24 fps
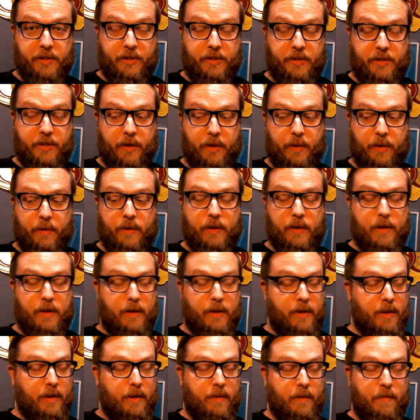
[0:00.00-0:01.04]
So
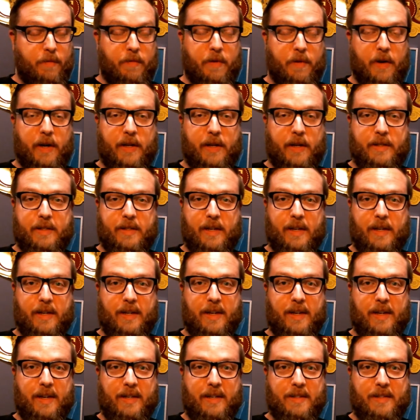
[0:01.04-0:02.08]
very excited,
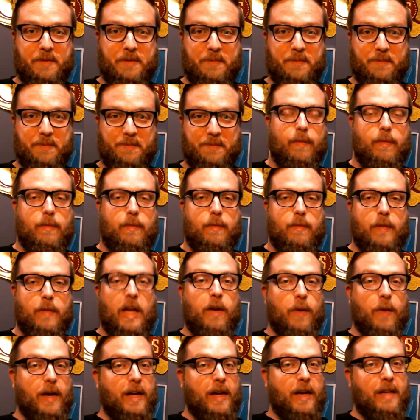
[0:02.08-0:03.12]
guys.
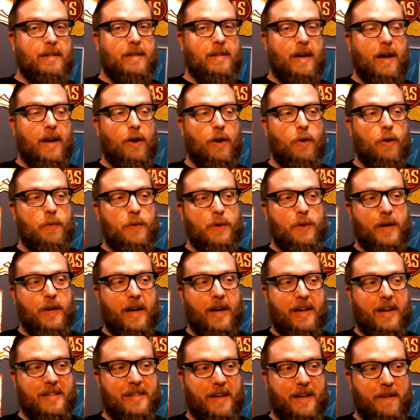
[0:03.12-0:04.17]
Anyway, guys, I hope you
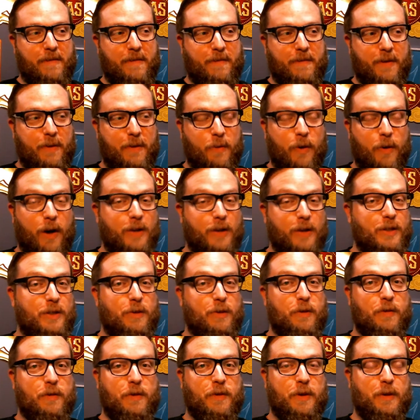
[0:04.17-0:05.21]
guys had fun watching
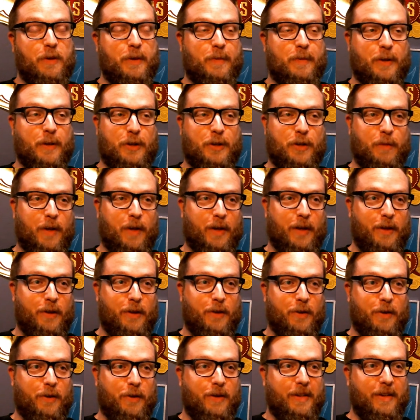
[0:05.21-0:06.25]
the review, especially my
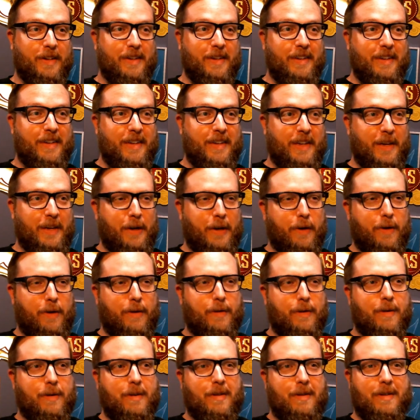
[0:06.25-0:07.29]
little, you
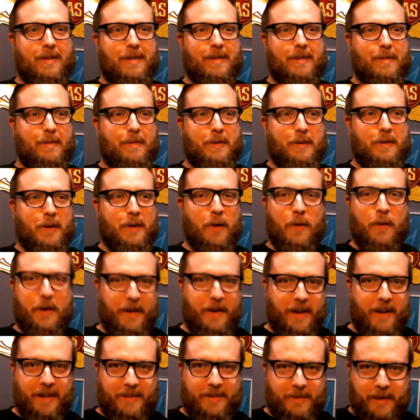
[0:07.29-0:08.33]
know,
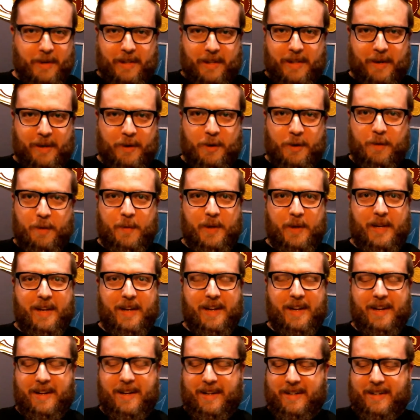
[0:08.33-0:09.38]
going nuts right there at the
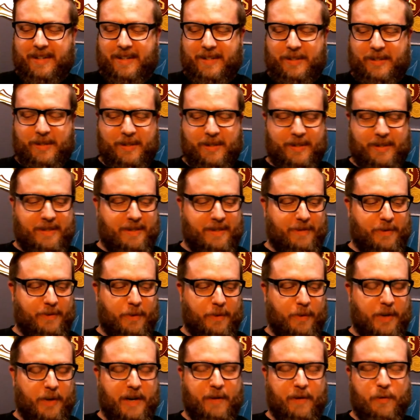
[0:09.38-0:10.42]
beginning, because just
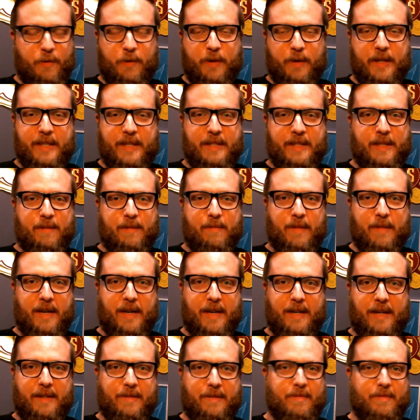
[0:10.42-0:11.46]
for whatever reason,
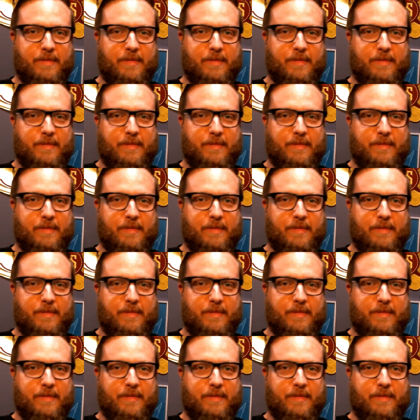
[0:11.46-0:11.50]
my,